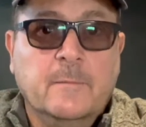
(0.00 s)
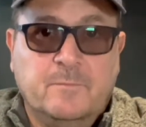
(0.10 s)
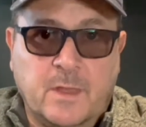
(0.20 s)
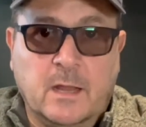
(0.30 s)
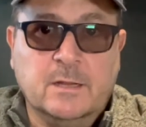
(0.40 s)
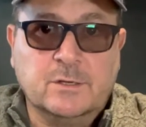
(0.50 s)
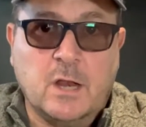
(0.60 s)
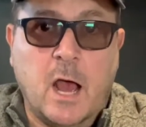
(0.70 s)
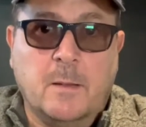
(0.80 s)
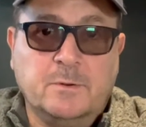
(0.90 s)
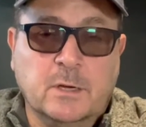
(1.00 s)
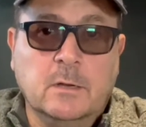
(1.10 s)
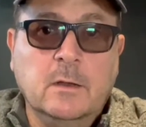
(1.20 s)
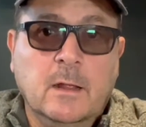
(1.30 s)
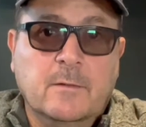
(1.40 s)
that is an
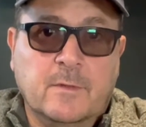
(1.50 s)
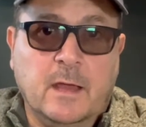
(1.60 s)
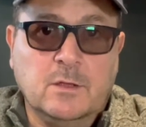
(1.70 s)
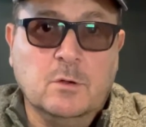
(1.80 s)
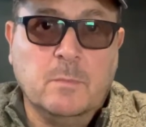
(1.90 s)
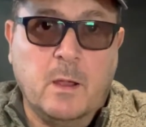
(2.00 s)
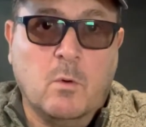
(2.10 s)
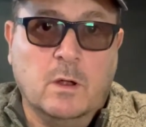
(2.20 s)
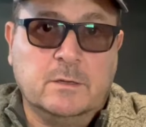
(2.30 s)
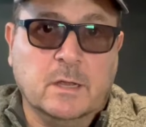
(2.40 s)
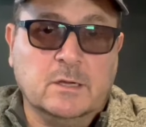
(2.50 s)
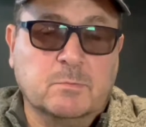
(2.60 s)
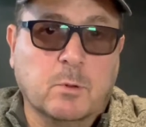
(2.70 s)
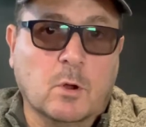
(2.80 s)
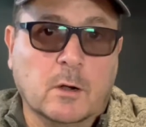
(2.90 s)
option that you may want to
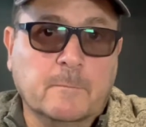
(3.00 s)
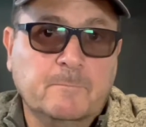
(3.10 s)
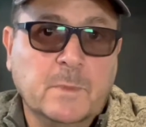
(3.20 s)
explore.